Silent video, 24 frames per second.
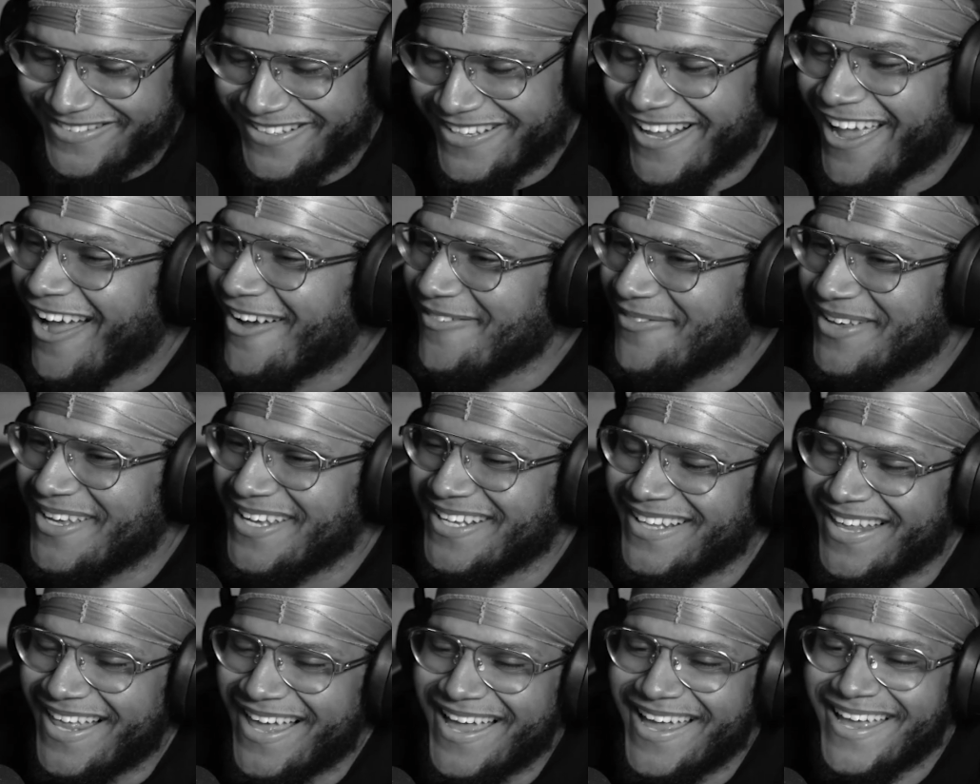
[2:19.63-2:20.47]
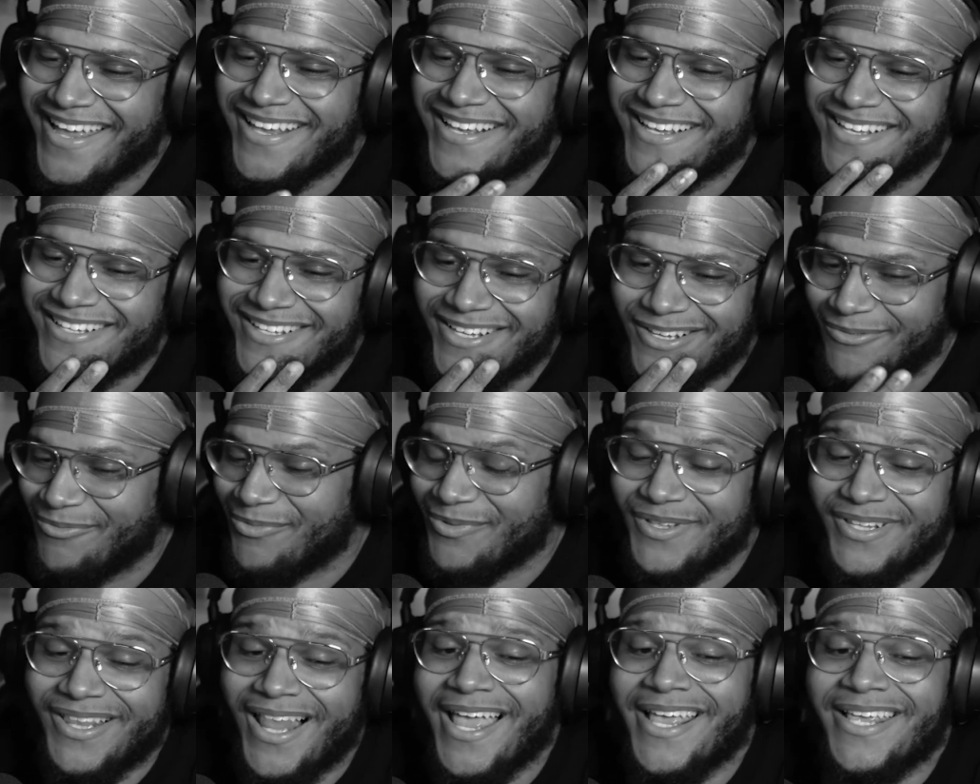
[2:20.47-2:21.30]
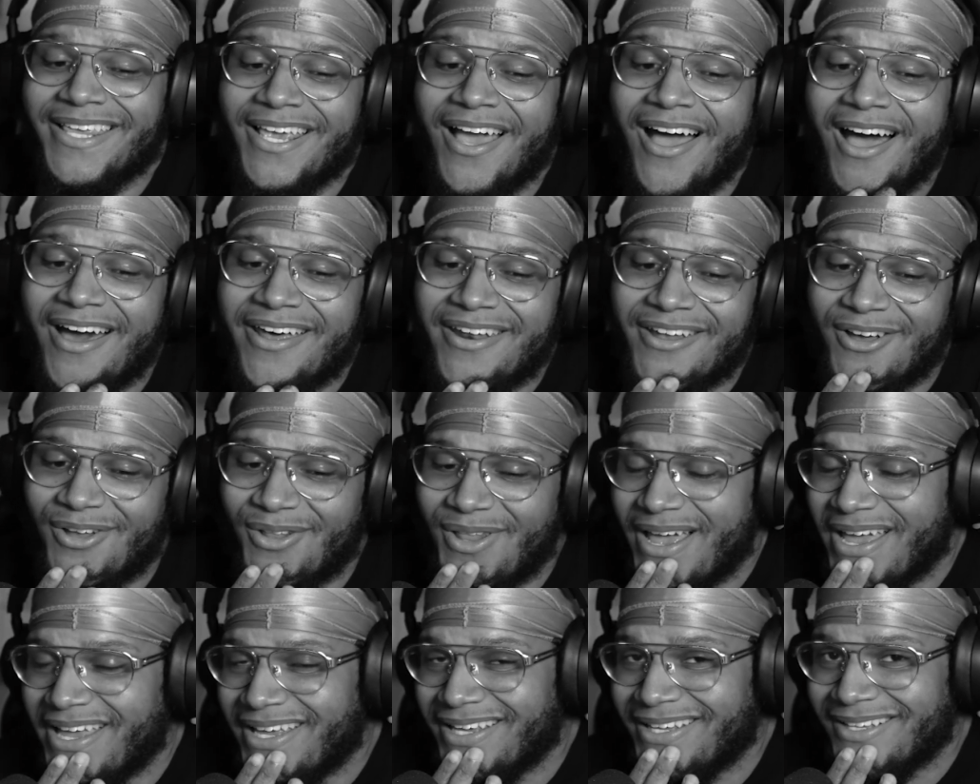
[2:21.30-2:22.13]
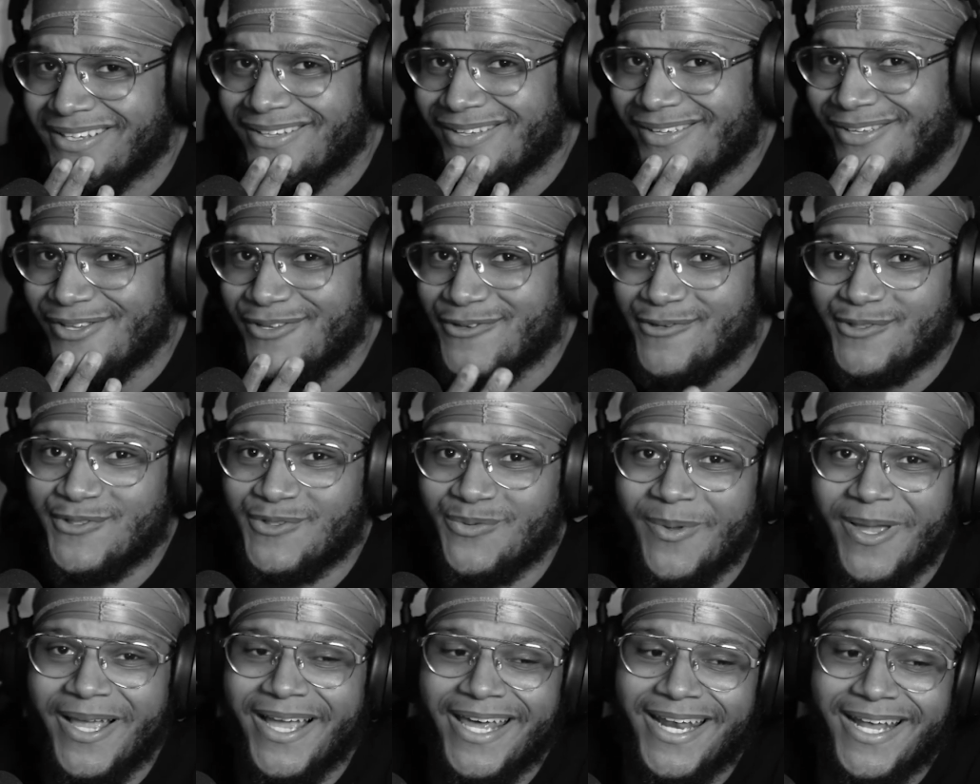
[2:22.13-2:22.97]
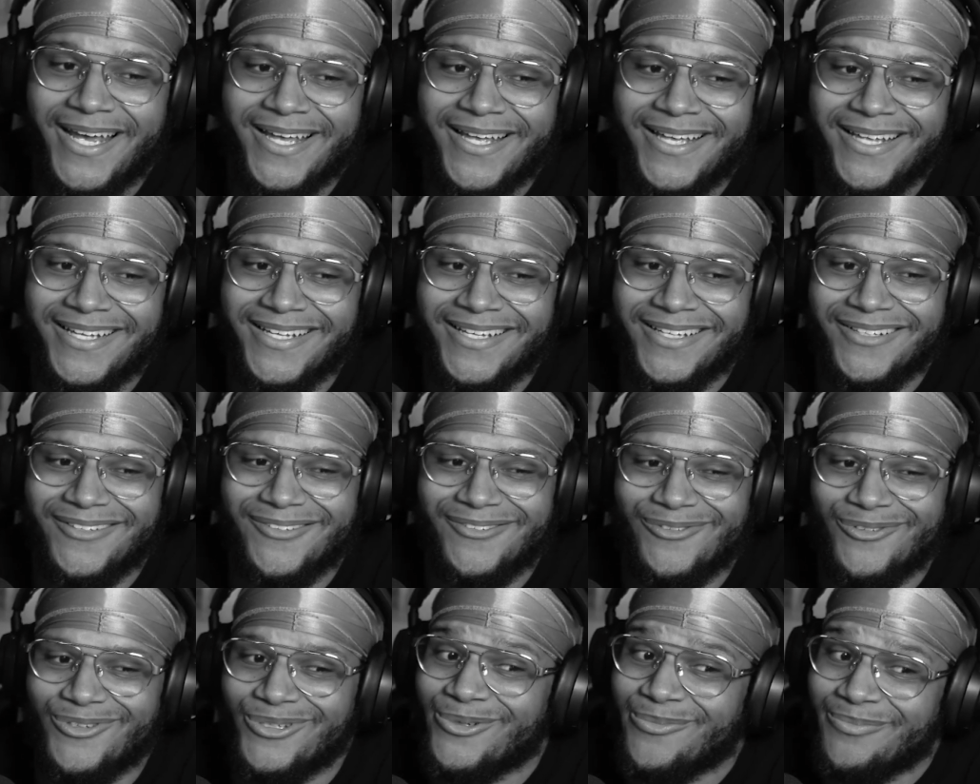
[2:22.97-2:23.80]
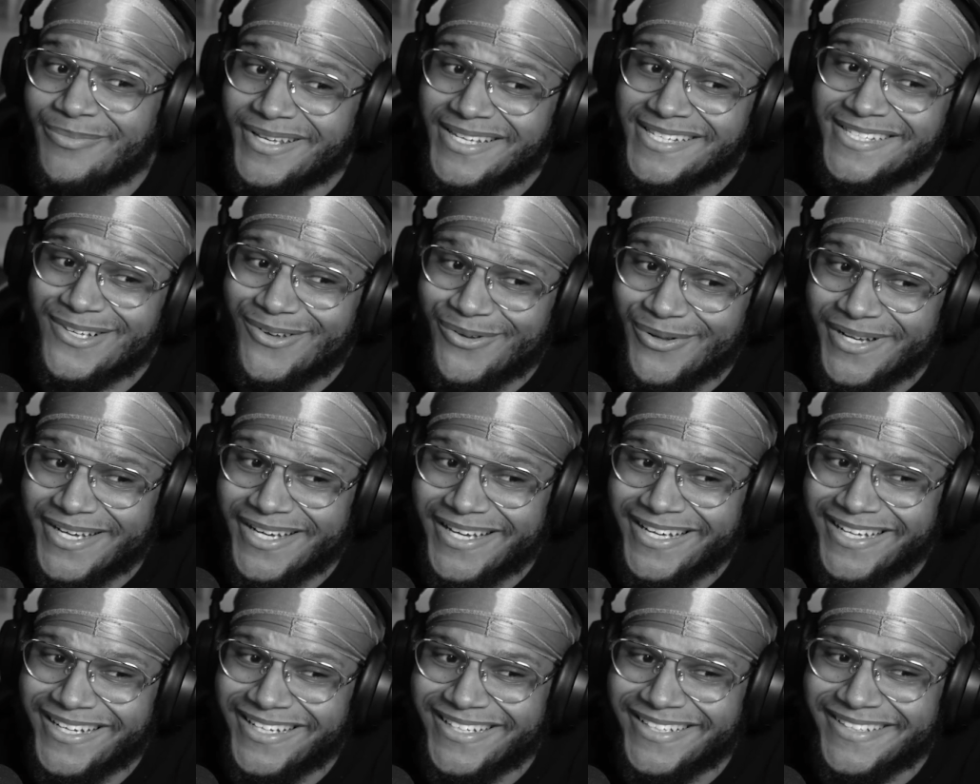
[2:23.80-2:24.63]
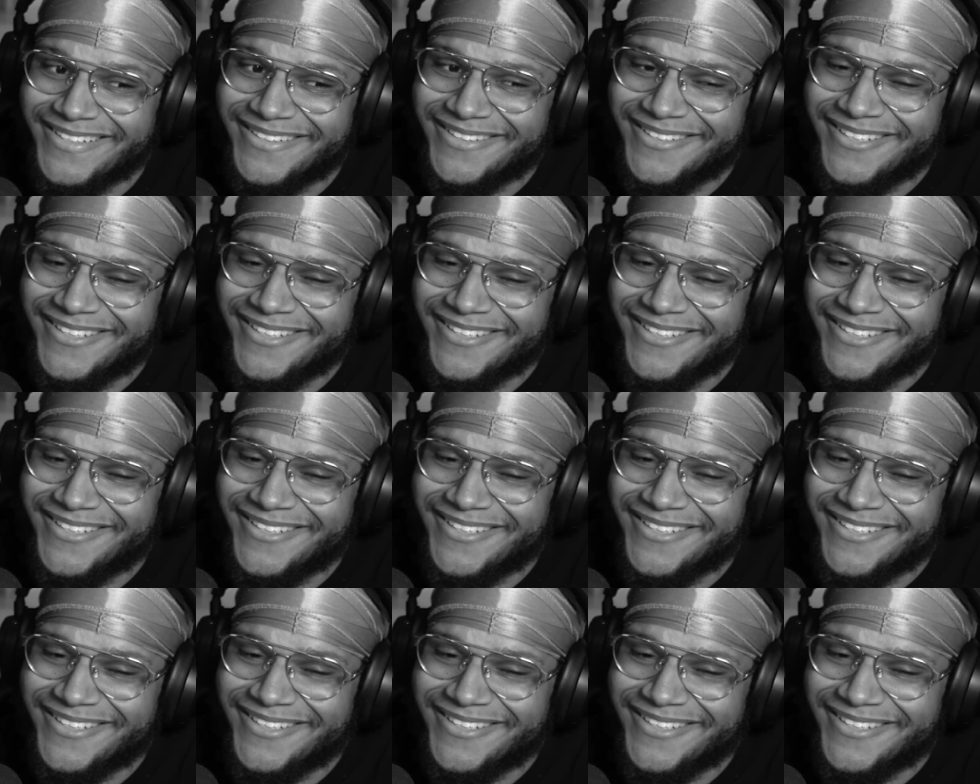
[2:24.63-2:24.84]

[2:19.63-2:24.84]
I mean, like, like y'all though, like you swing at a hundred, you miss on a hundred,